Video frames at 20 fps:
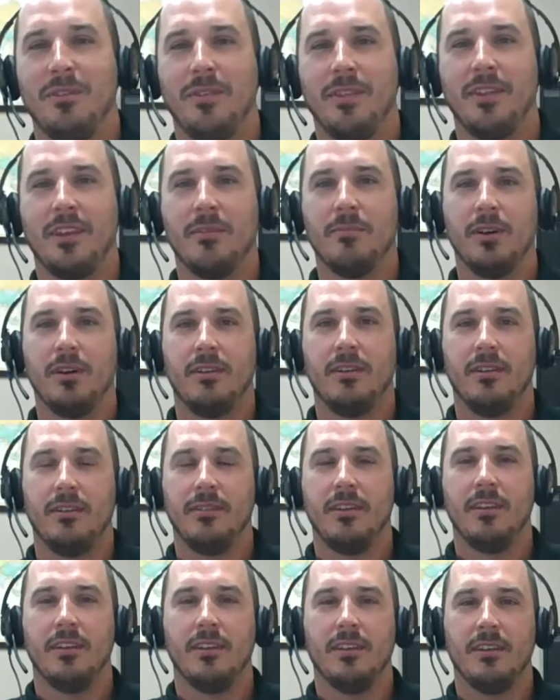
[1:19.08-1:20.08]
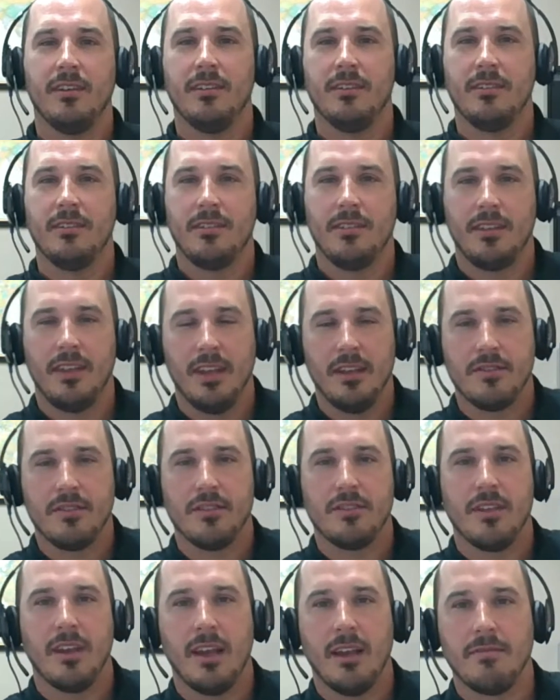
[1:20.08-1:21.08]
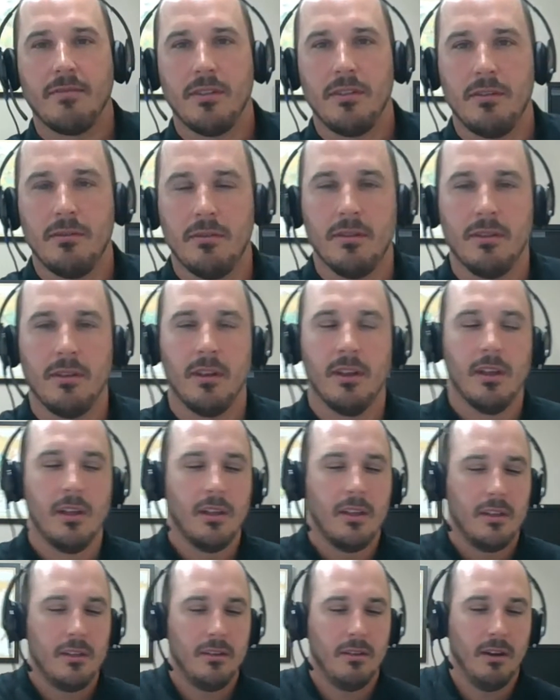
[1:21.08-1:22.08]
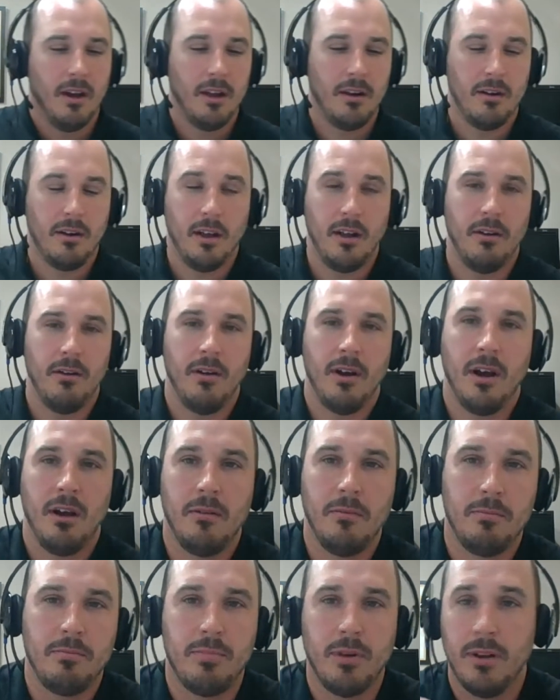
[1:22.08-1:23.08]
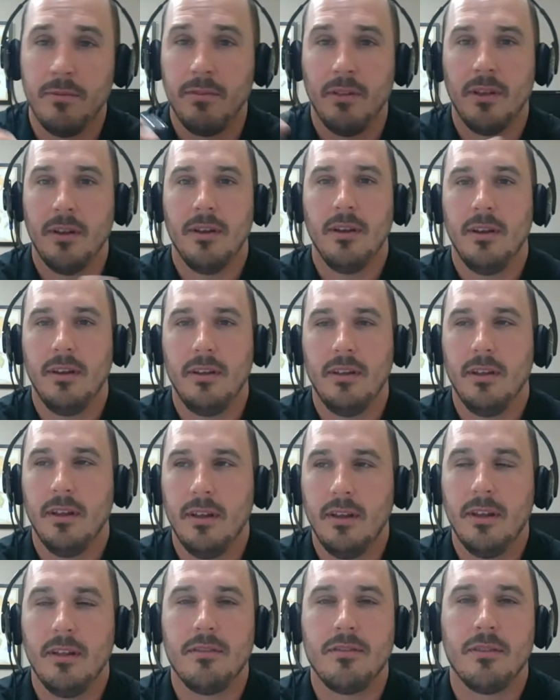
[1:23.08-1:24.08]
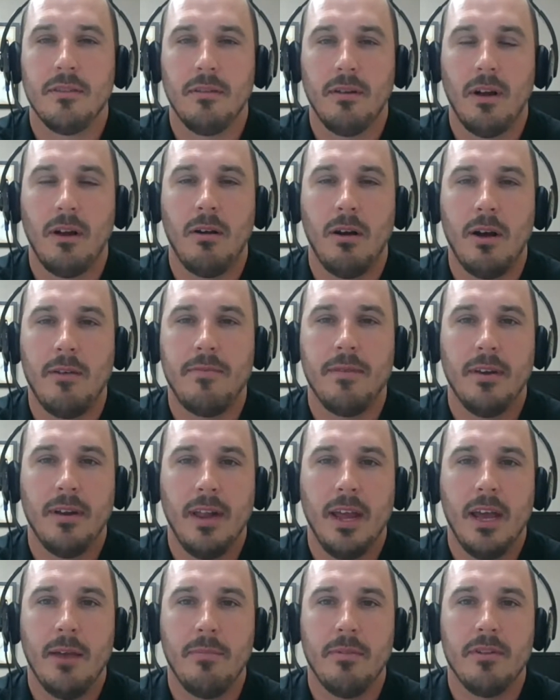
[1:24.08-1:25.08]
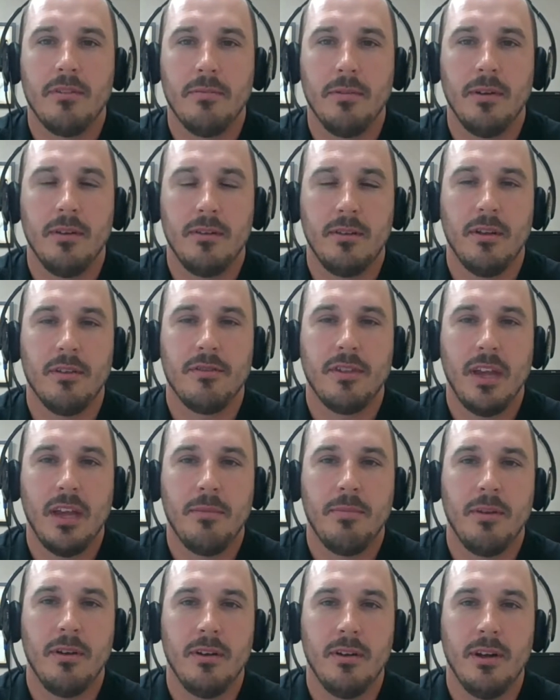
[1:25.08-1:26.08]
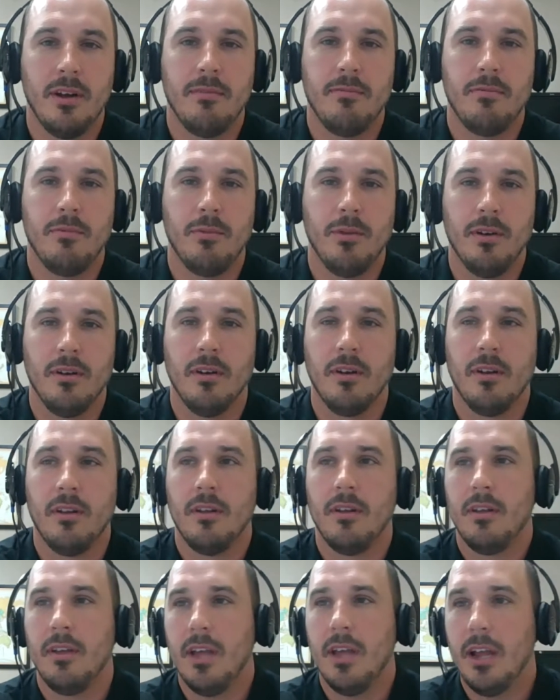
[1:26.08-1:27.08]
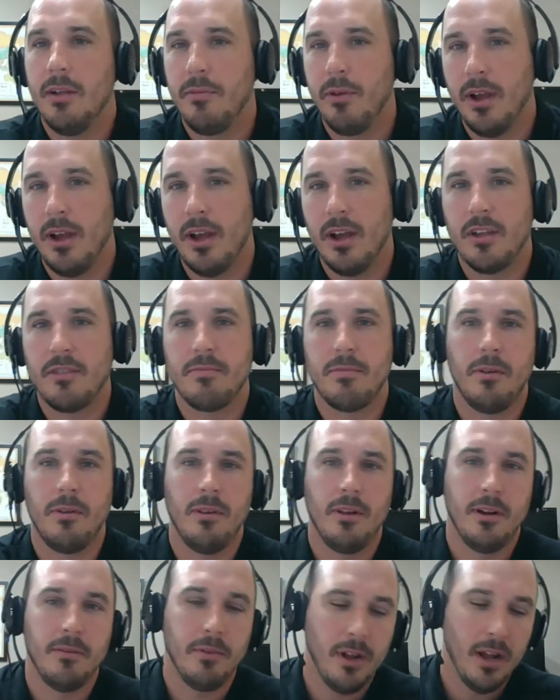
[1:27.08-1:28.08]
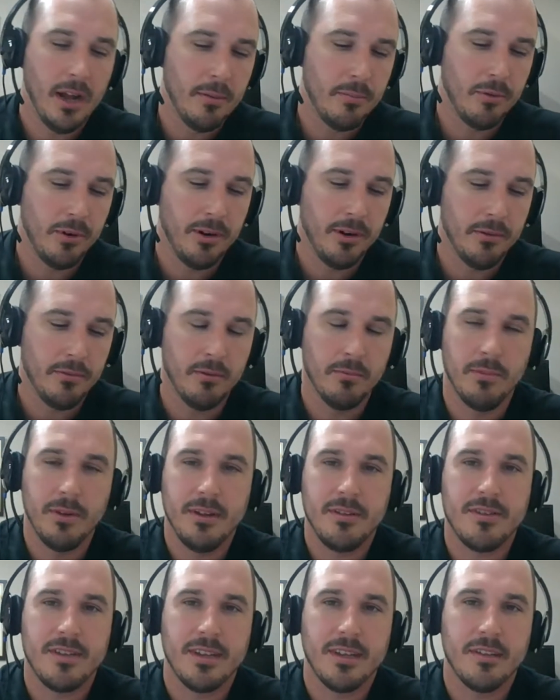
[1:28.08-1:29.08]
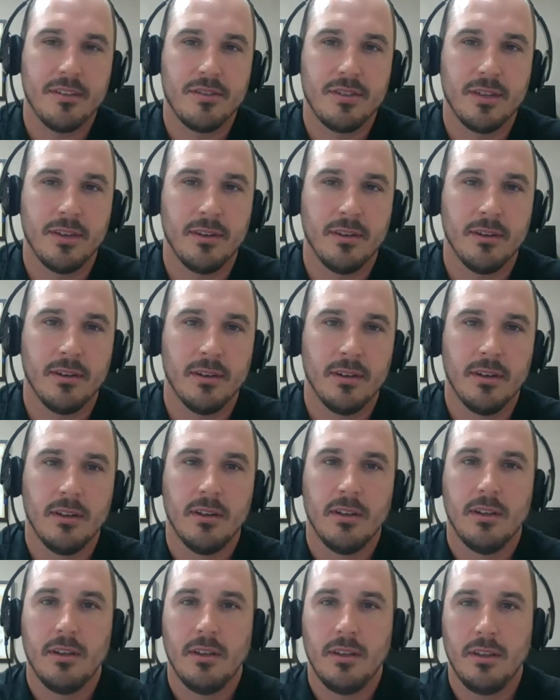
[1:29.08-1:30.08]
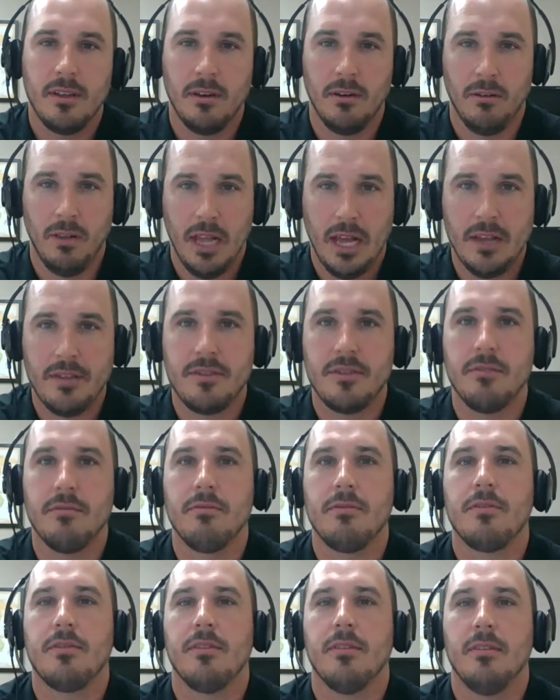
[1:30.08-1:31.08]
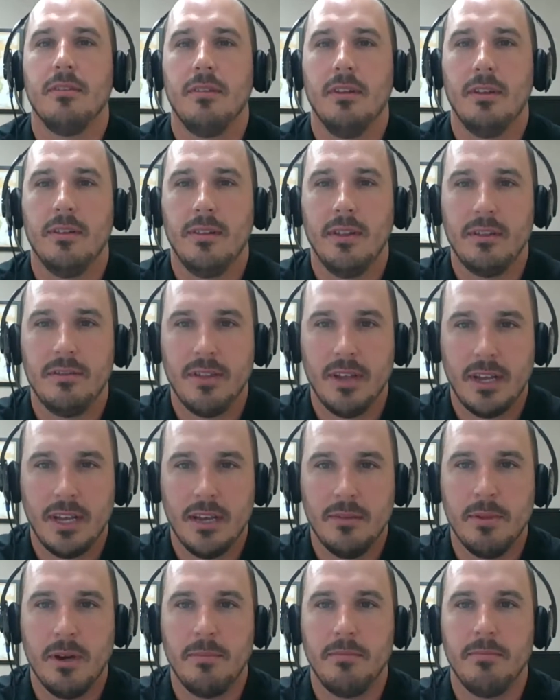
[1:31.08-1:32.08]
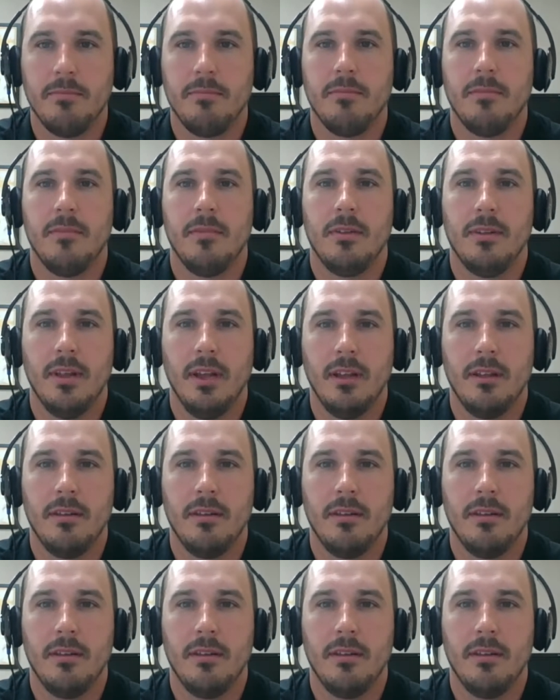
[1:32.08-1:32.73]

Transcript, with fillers: when you think about all the cases they have to do, and you know, I don't know how prevalent it is or how often it happens, but it does happen enough where every hospital, every operating room needs to consider, you know, lawsuits and things that come up. The